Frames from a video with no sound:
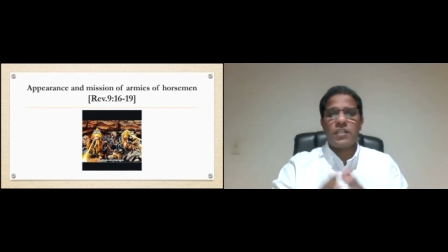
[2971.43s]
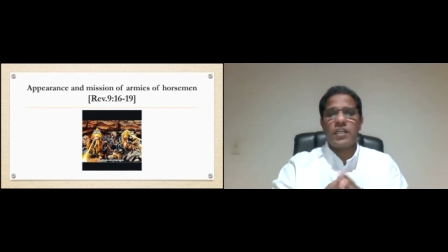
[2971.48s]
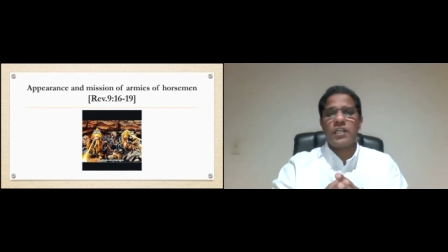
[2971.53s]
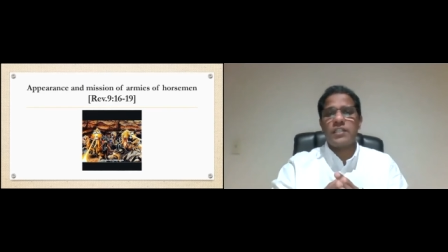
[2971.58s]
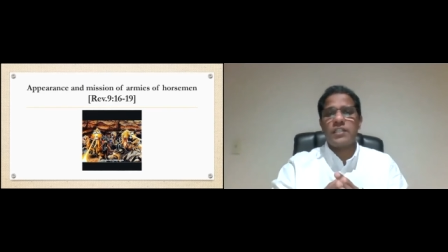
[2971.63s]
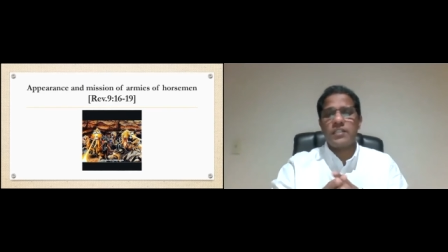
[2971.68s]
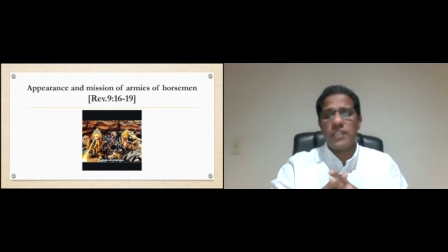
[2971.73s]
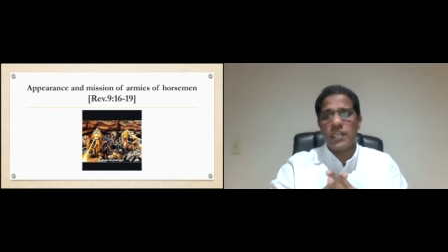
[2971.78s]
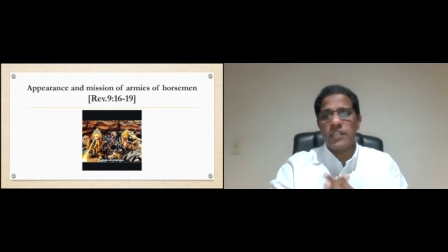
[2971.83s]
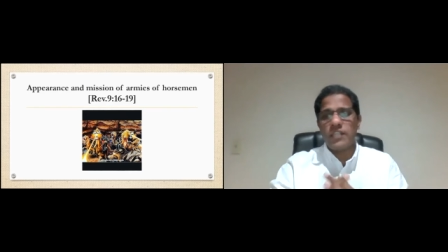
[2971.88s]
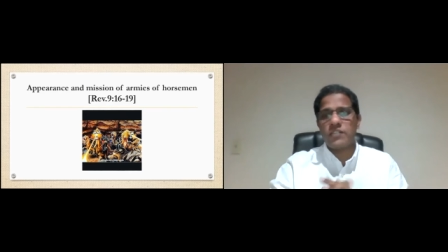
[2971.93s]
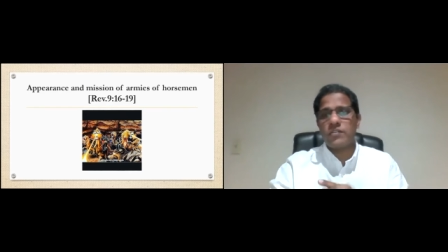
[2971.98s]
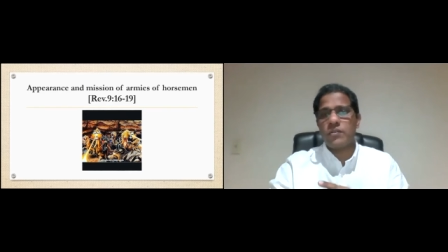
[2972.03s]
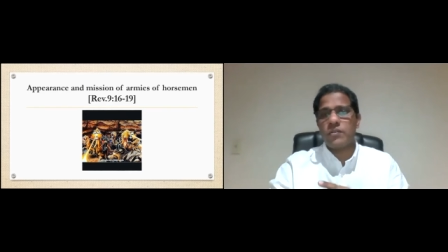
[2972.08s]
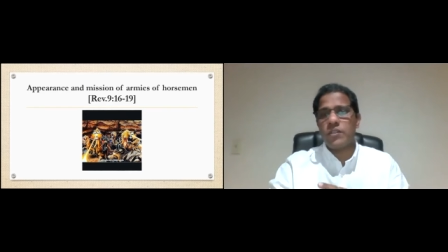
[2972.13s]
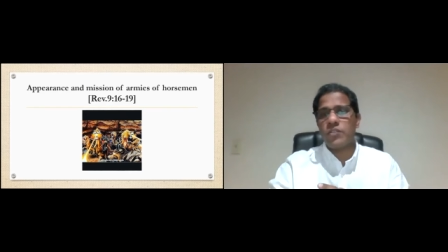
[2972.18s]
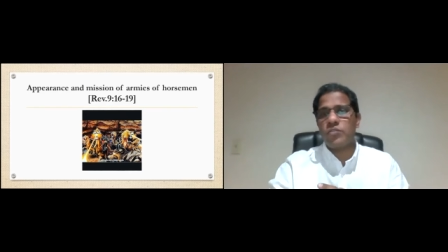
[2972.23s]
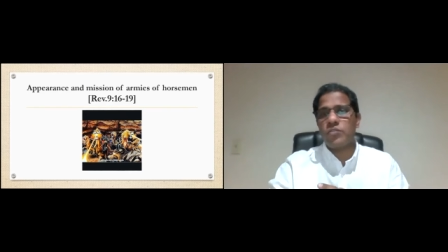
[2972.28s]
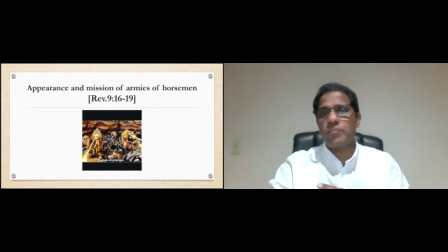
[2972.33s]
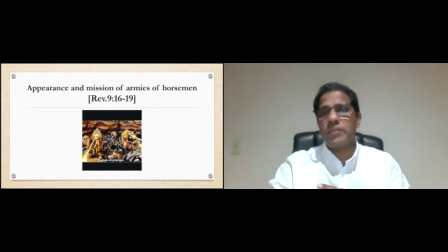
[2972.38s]
And that is
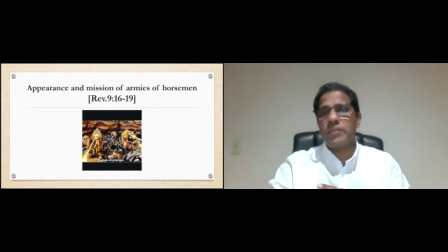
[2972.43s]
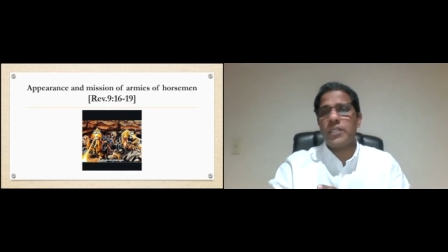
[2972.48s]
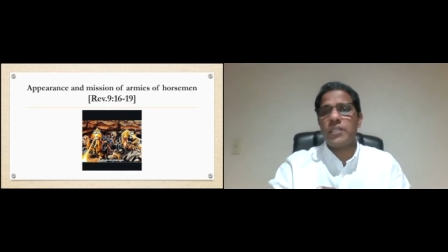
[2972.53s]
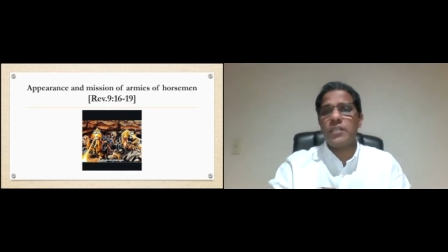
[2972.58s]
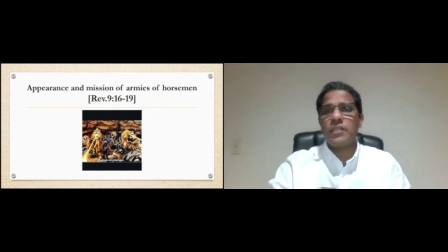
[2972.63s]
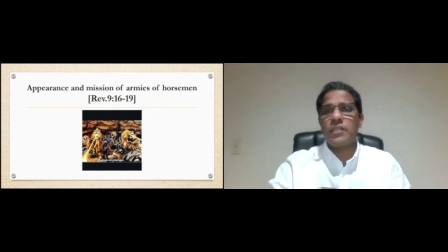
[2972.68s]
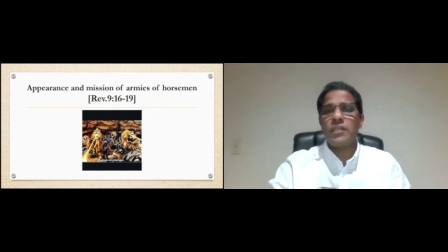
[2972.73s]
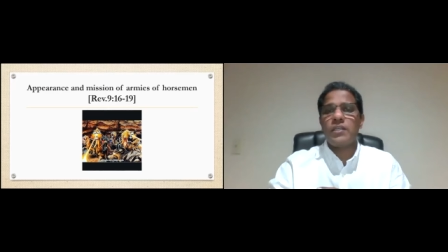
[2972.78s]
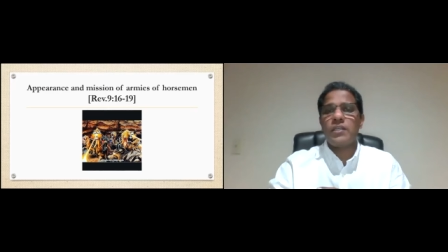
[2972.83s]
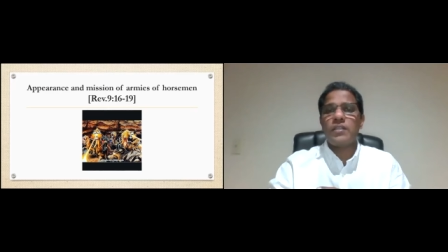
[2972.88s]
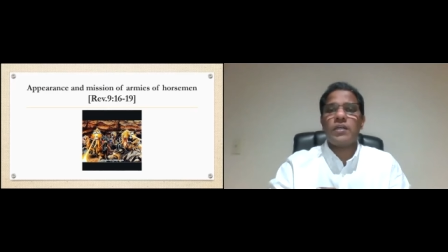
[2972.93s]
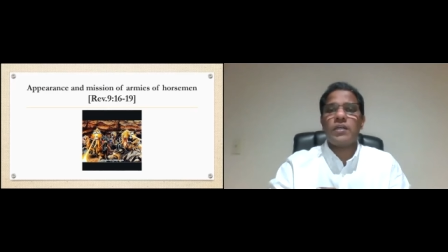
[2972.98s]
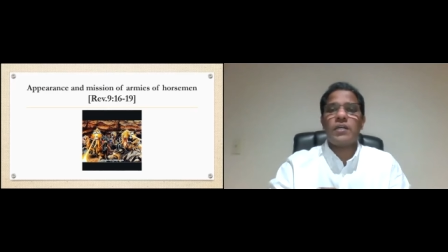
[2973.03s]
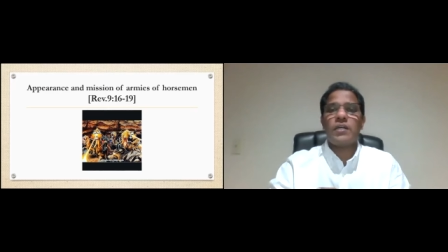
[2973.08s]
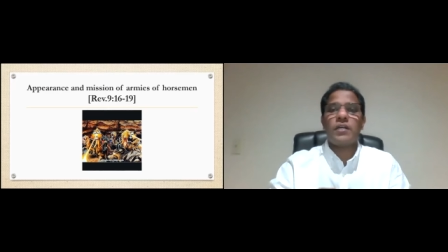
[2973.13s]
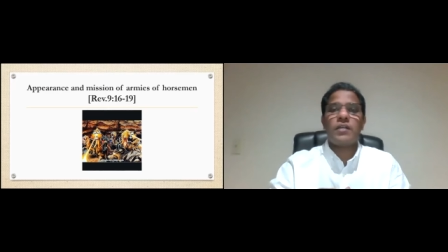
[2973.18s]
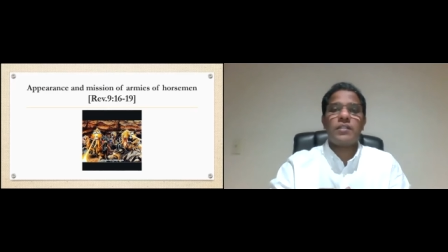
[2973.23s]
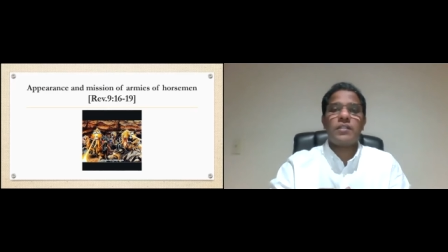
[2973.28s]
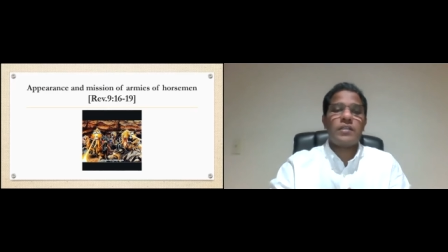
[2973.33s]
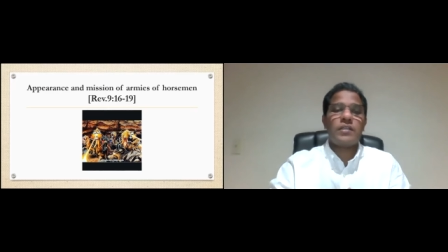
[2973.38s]
going to be
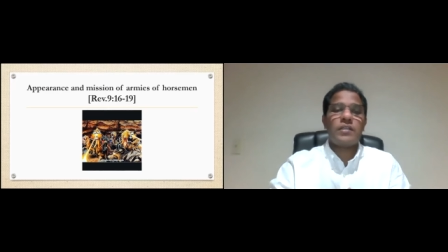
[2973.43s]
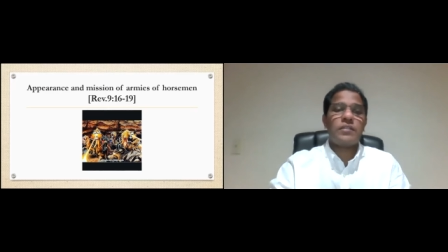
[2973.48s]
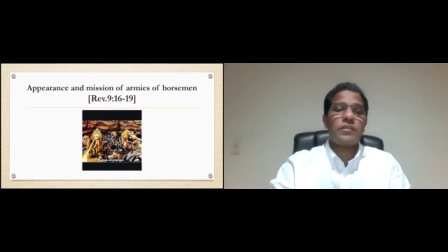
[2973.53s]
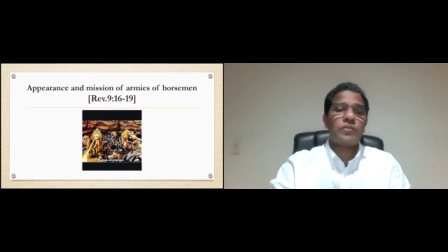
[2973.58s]
the, the,